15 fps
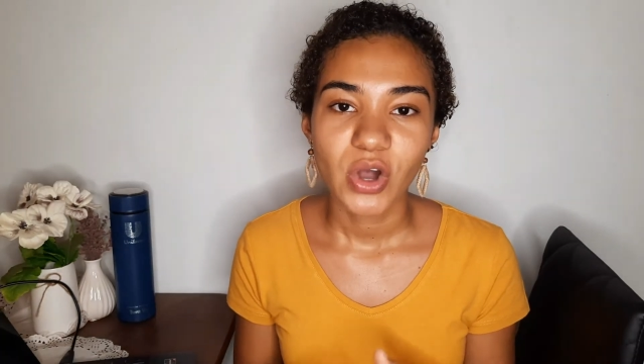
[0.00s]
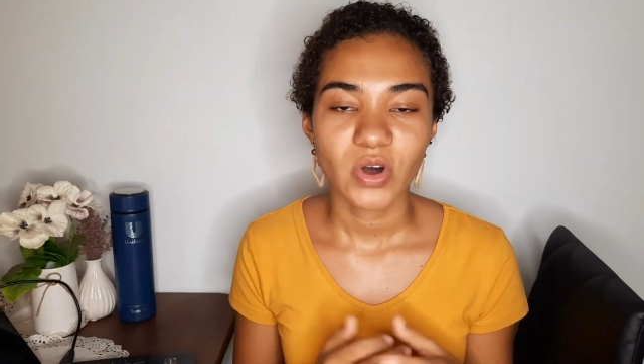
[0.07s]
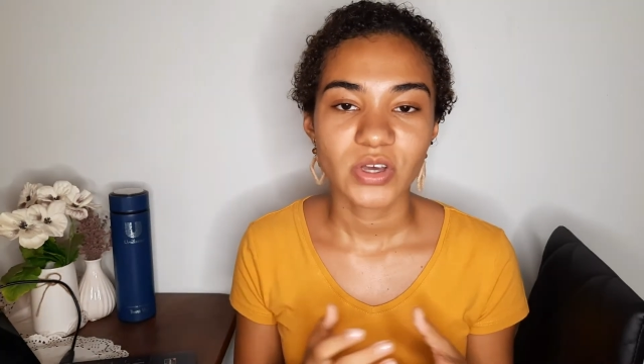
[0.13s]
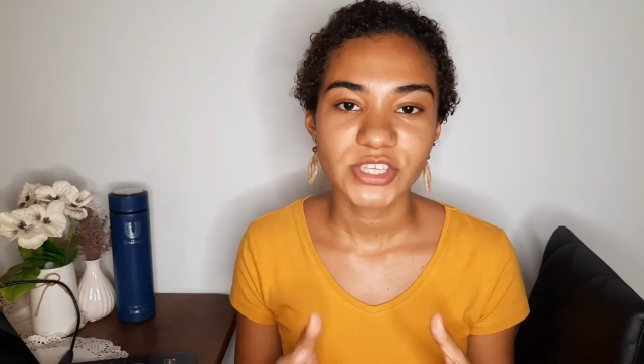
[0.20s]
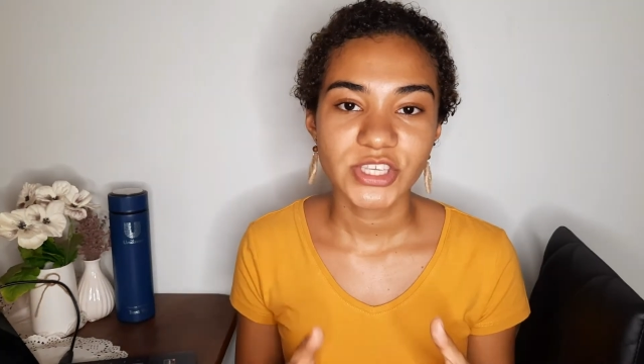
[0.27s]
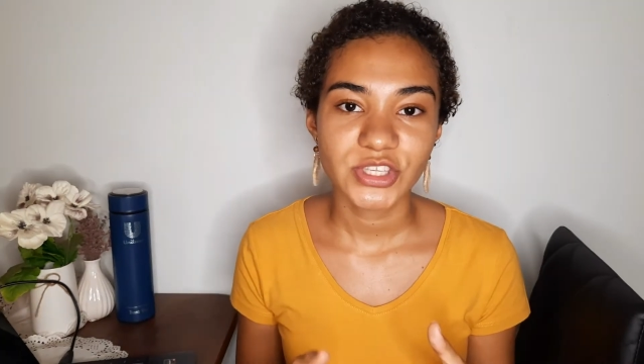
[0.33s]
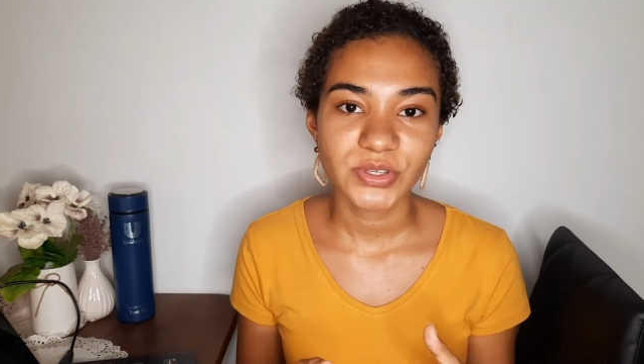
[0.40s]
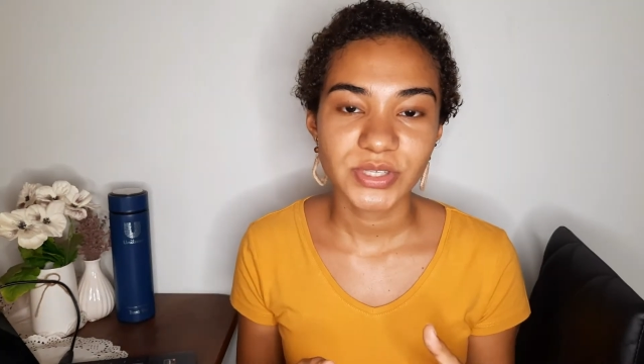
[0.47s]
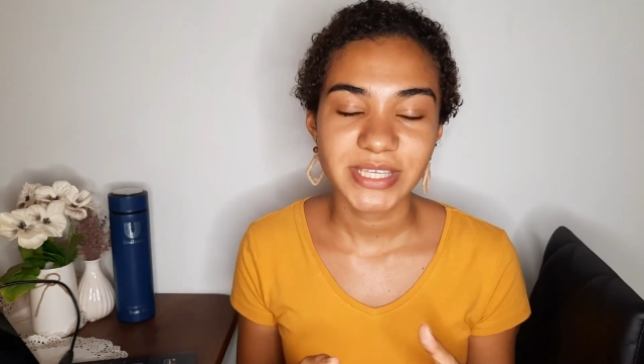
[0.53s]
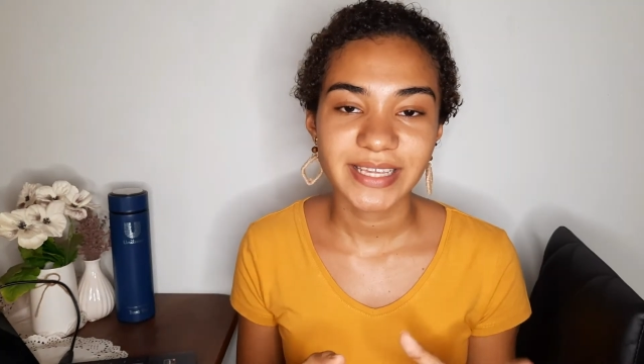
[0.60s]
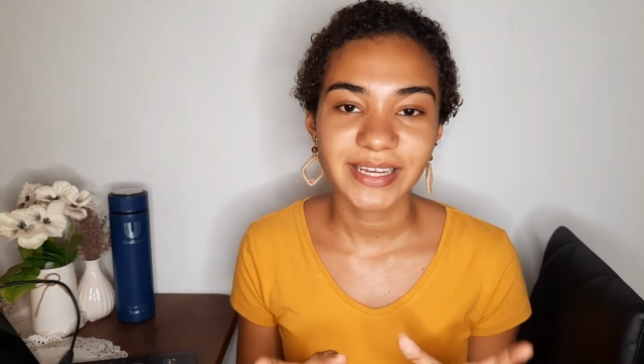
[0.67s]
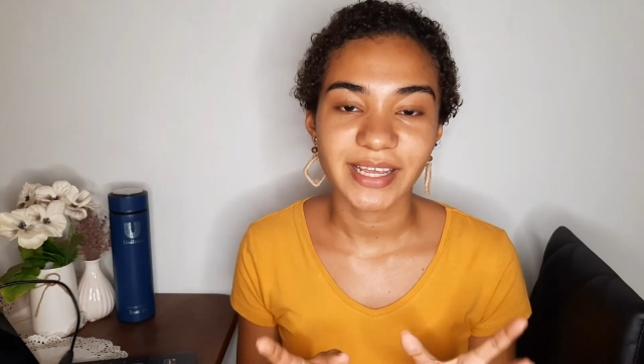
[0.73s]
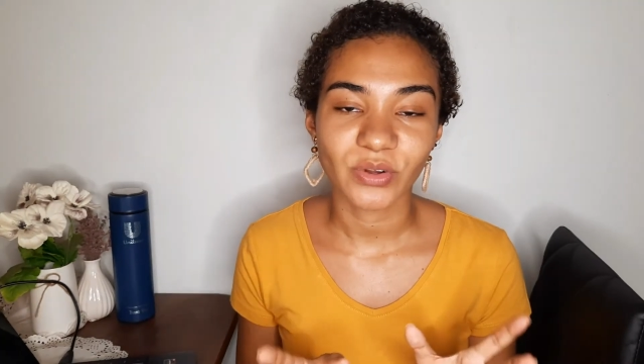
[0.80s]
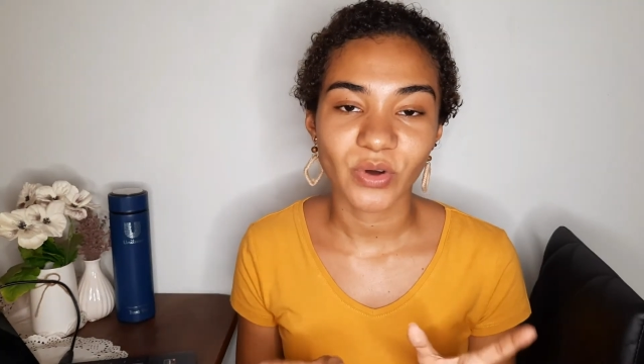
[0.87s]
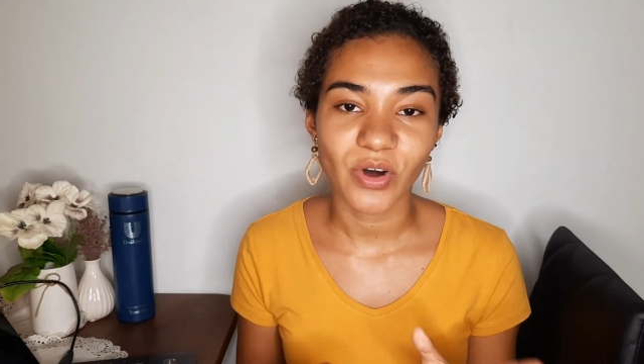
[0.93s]
constituted
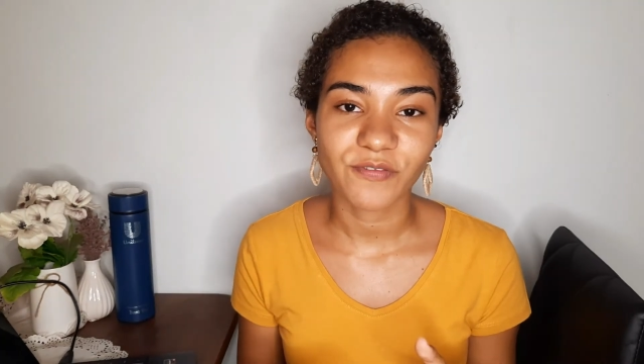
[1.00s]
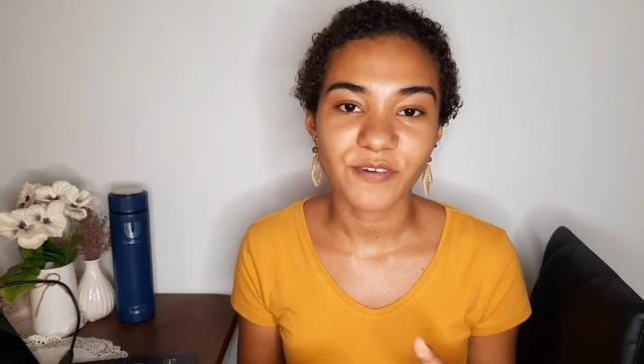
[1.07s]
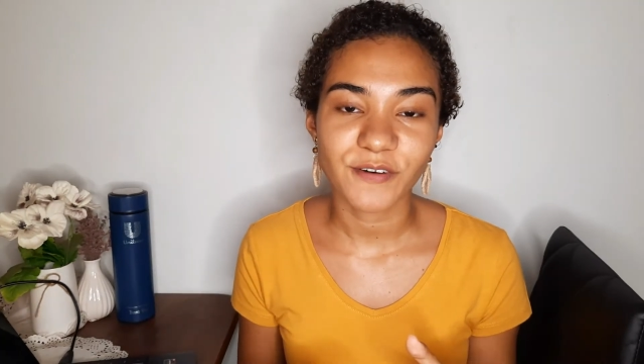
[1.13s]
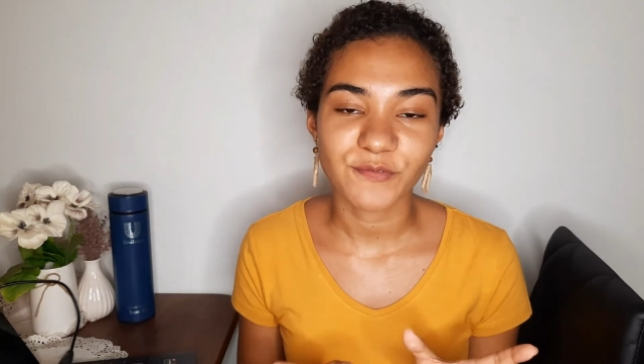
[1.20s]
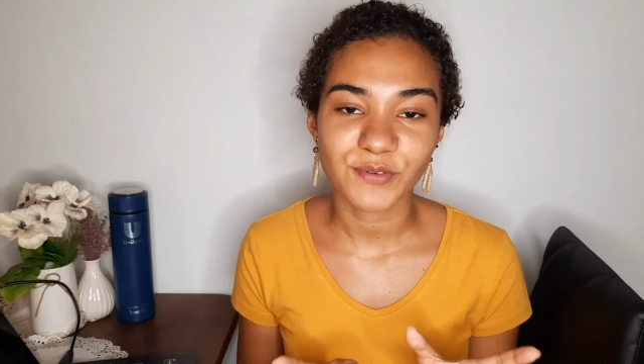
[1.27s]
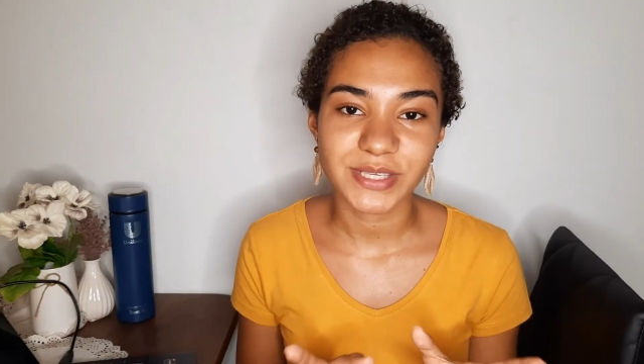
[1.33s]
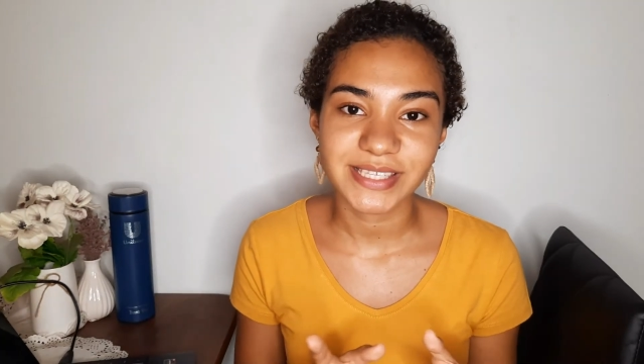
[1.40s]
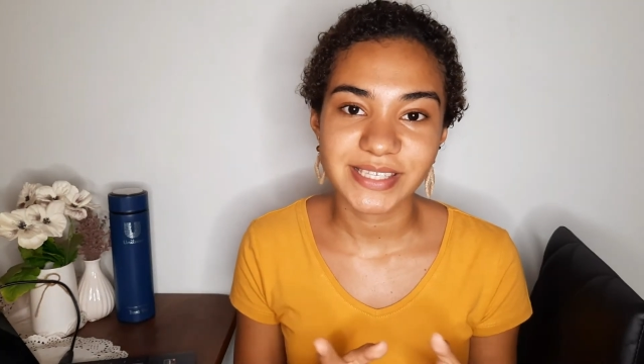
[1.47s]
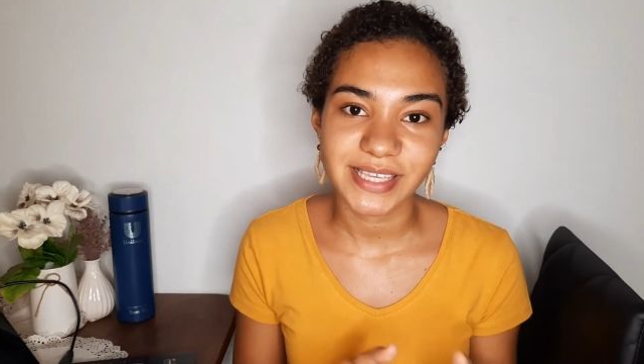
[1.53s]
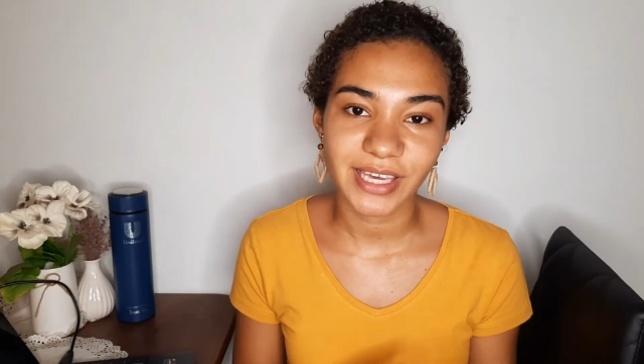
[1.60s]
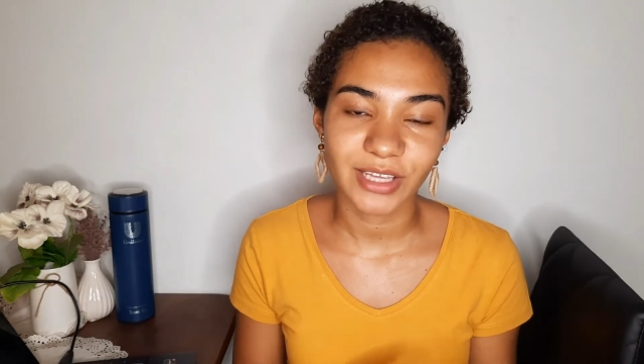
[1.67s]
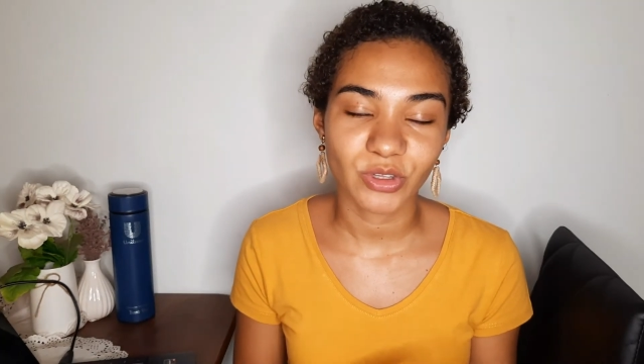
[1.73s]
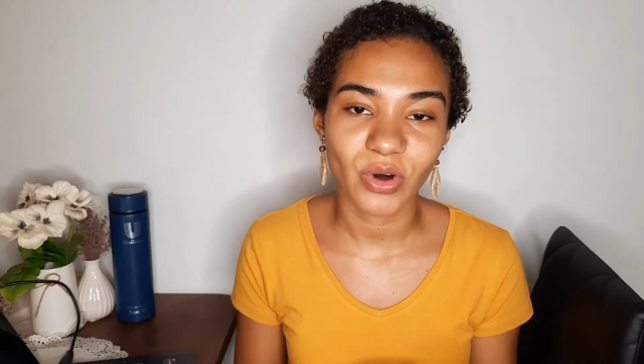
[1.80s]
an offer for sale